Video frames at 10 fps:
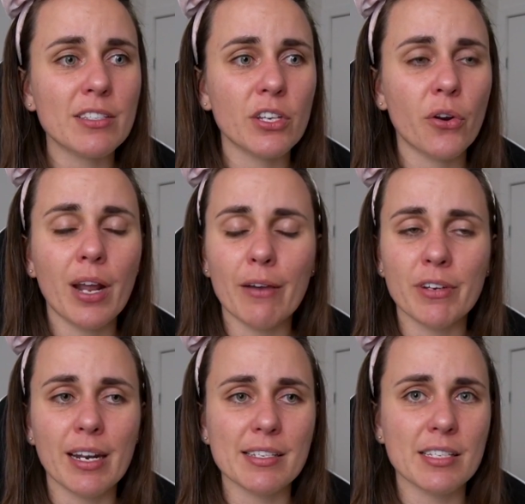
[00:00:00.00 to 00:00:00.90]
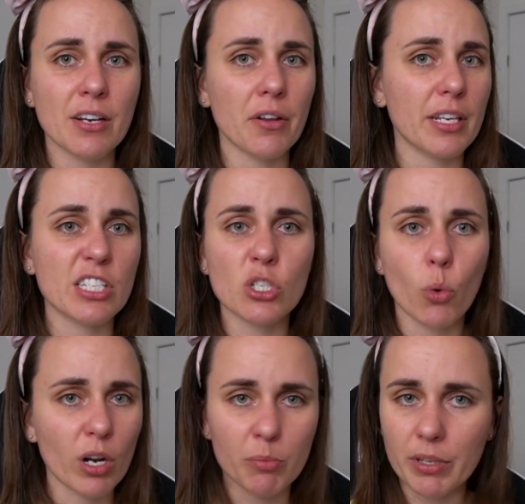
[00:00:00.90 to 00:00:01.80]
so you don't have to necessarily
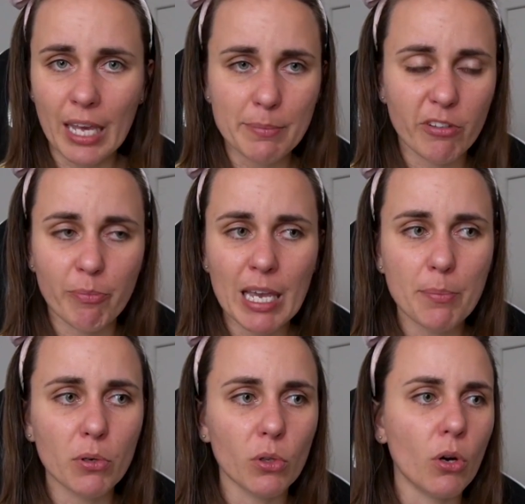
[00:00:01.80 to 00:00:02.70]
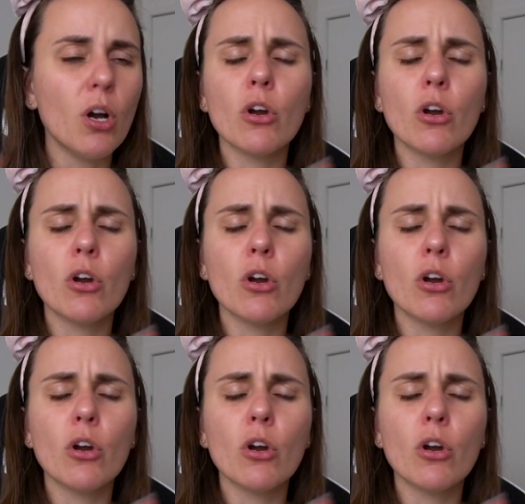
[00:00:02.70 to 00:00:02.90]
squat up with heaps of people or